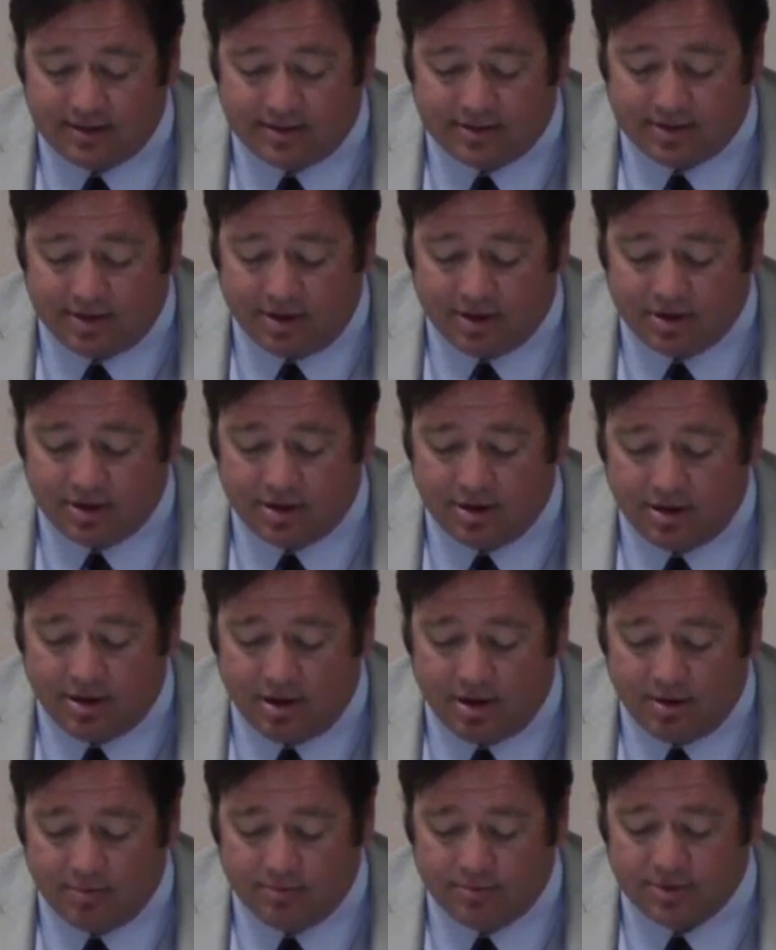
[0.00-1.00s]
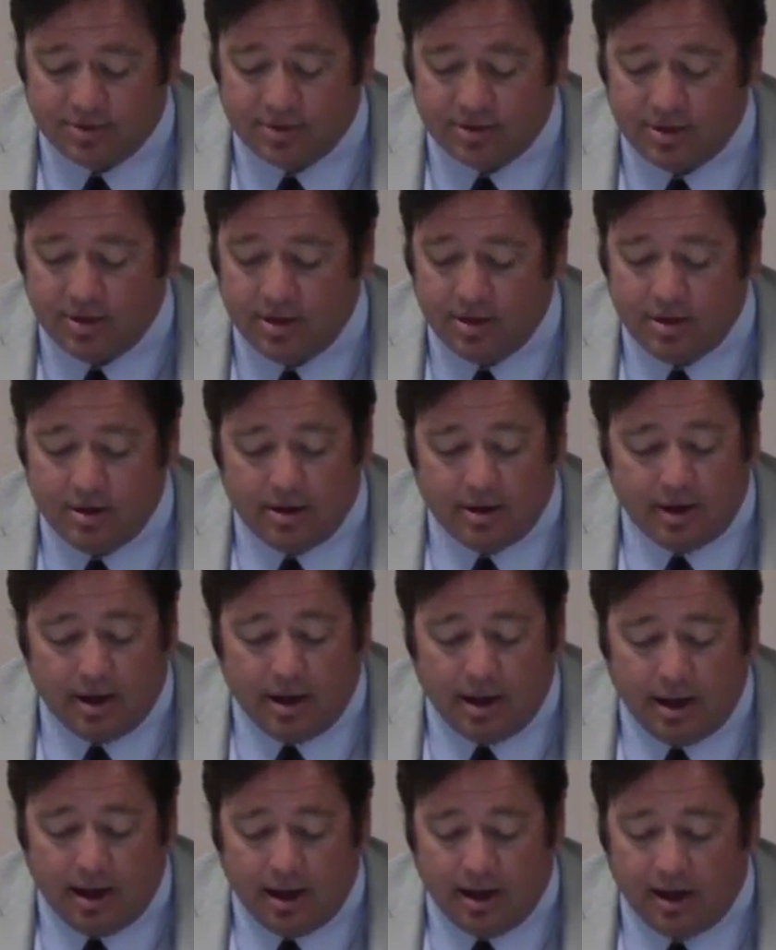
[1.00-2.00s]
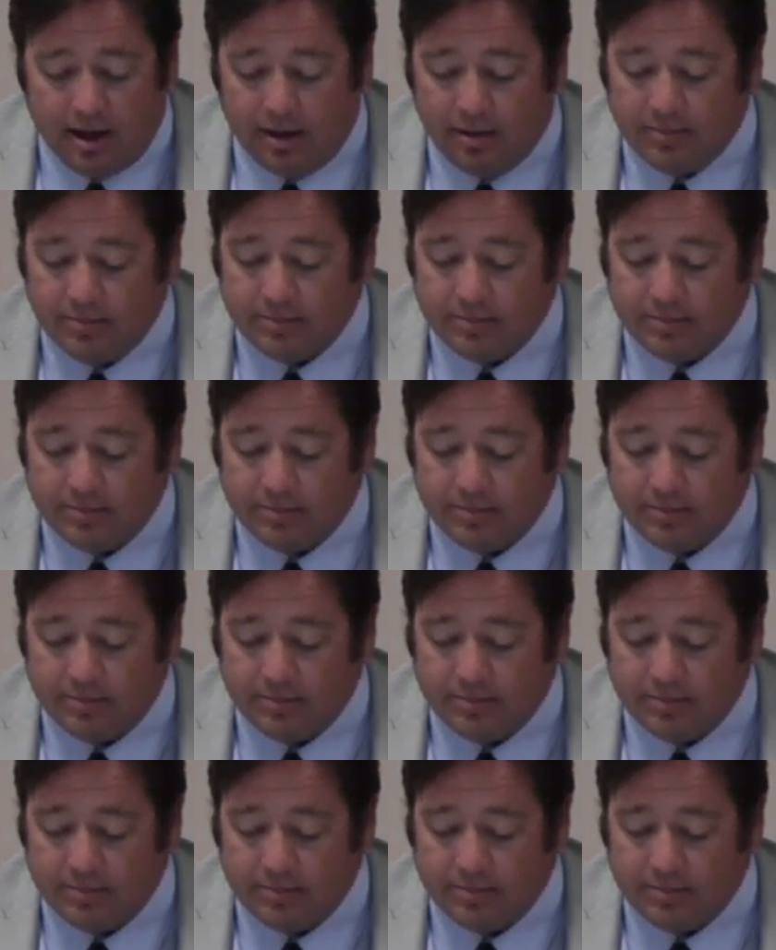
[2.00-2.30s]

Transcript: the sergeant at arms. Uh,